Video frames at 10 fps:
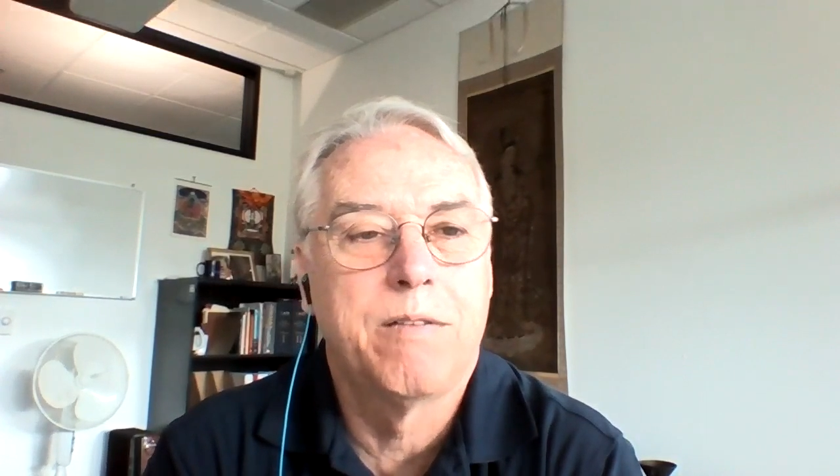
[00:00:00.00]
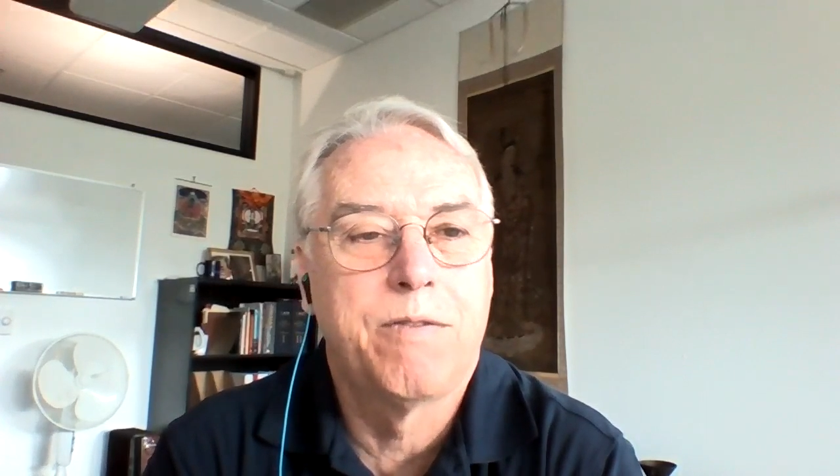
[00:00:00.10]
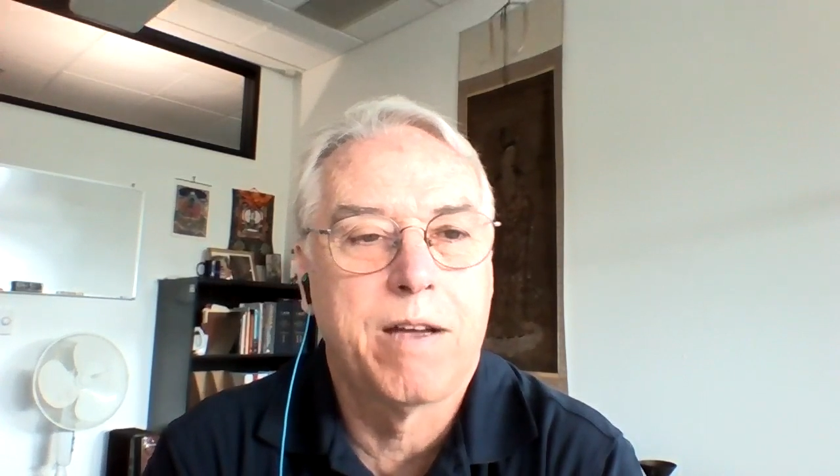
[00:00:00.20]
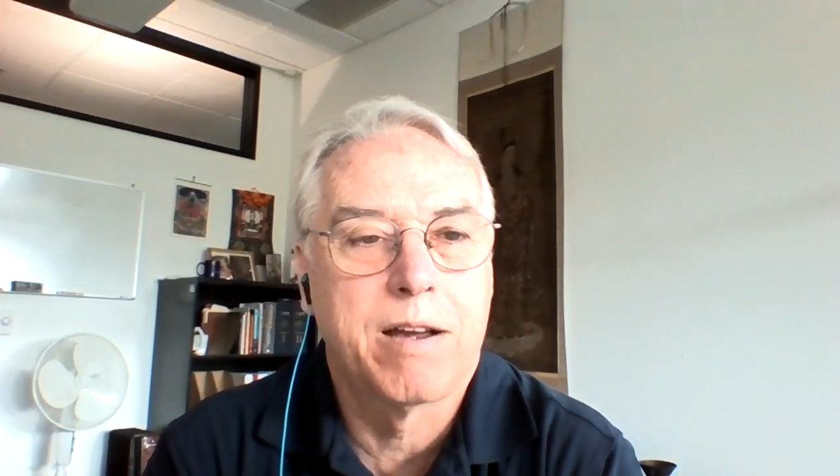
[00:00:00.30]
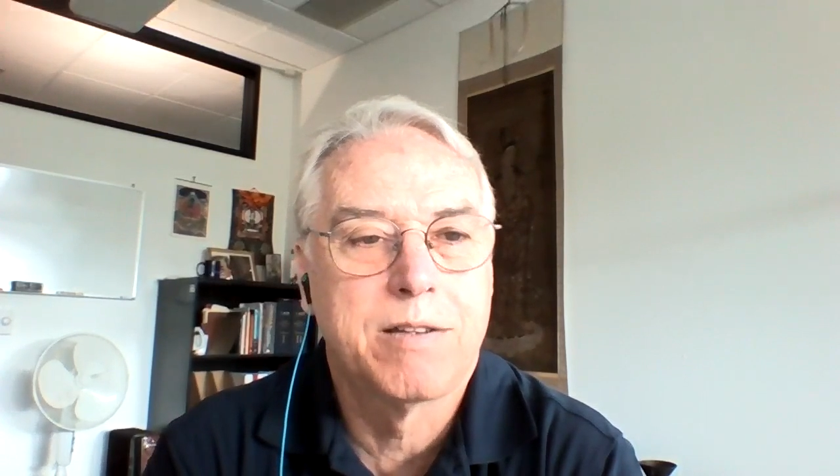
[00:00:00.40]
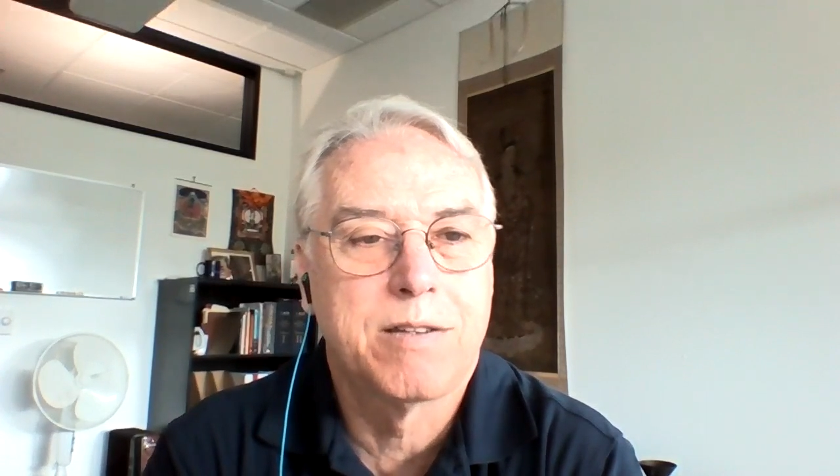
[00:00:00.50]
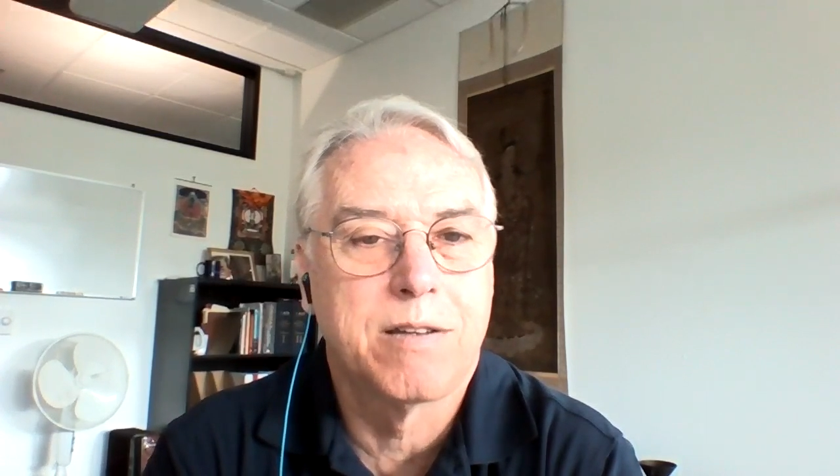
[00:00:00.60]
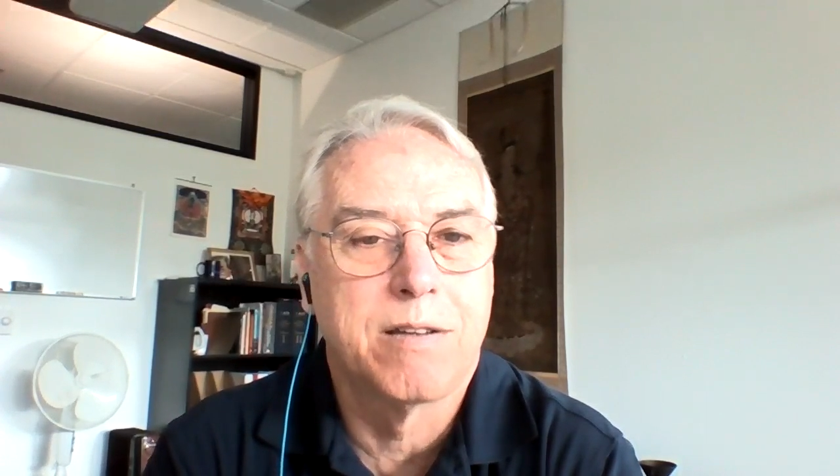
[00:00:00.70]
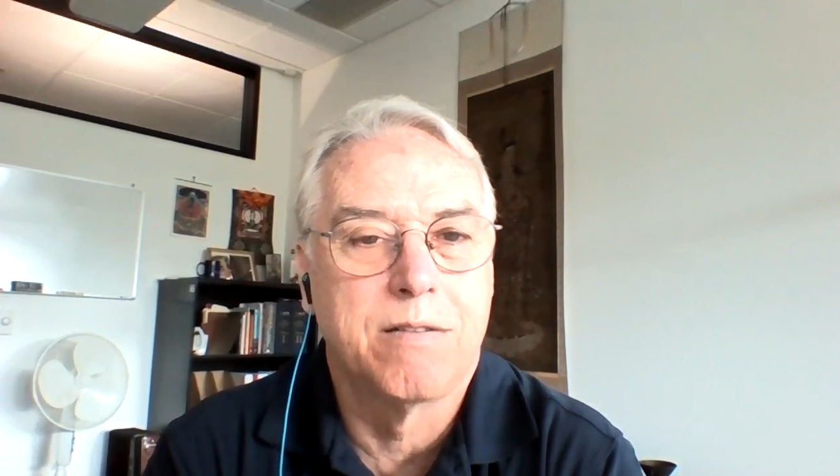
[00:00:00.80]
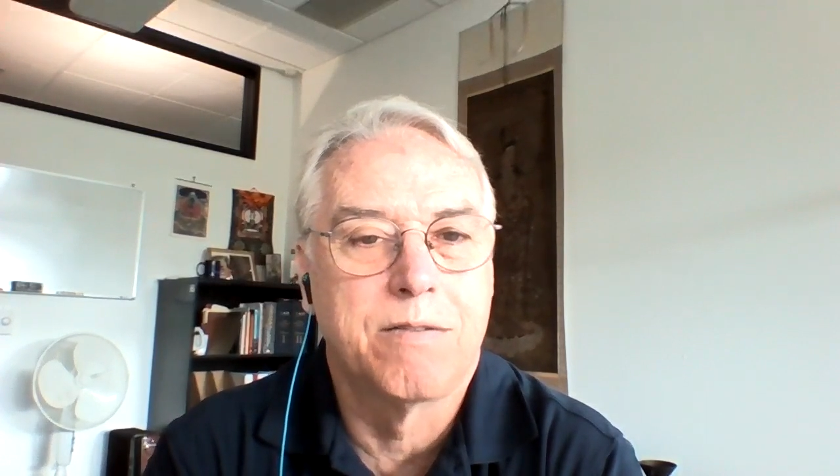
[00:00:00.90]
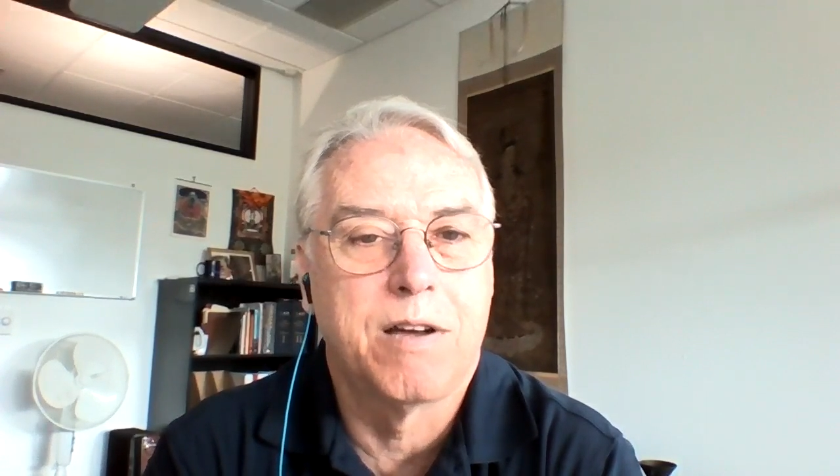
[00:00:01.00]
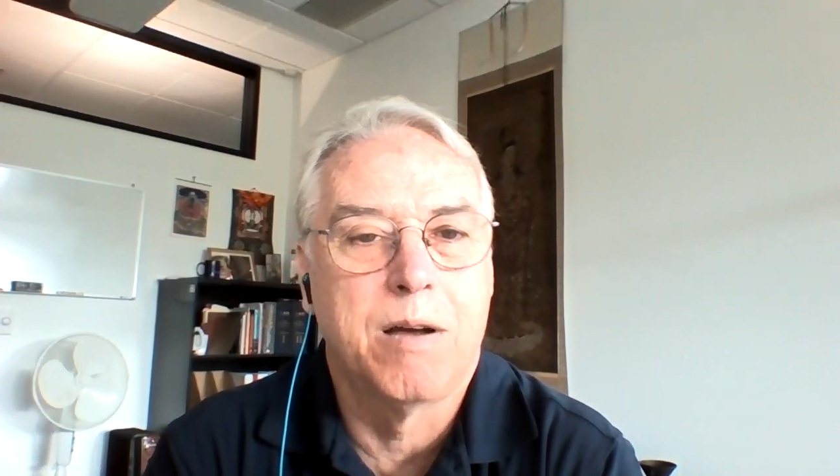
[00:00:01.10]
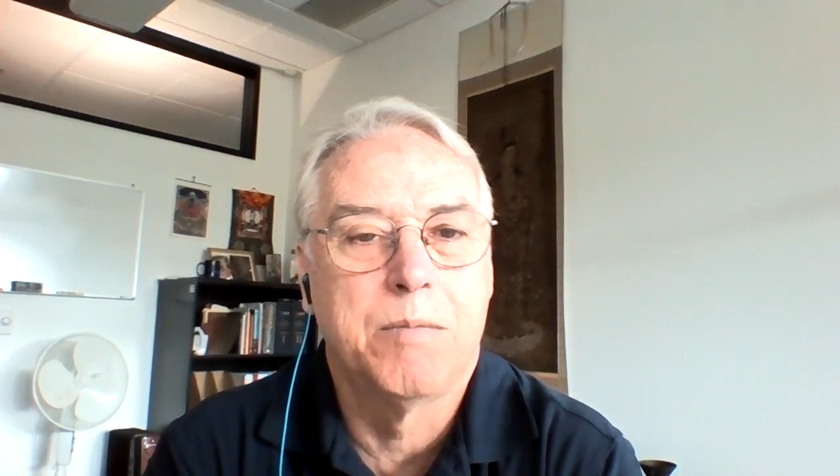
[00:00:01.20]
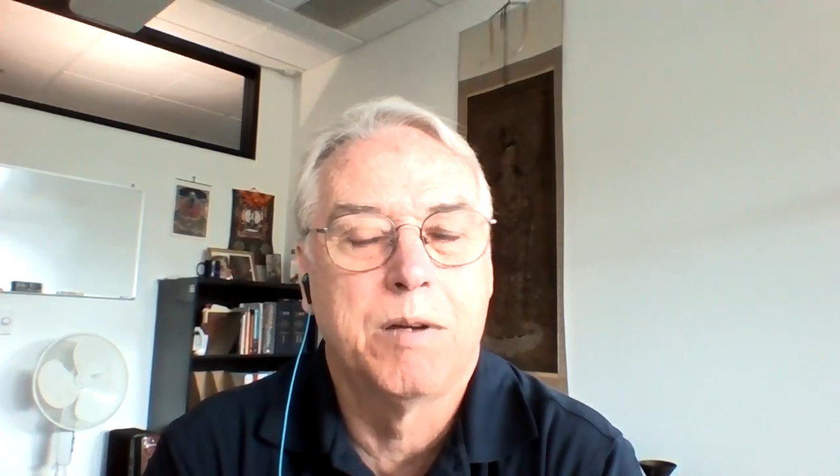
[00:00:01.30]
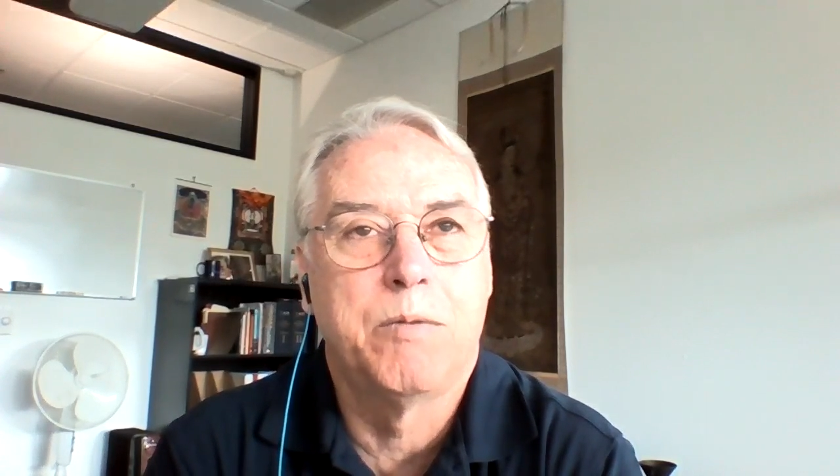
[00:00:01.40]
effects of karma,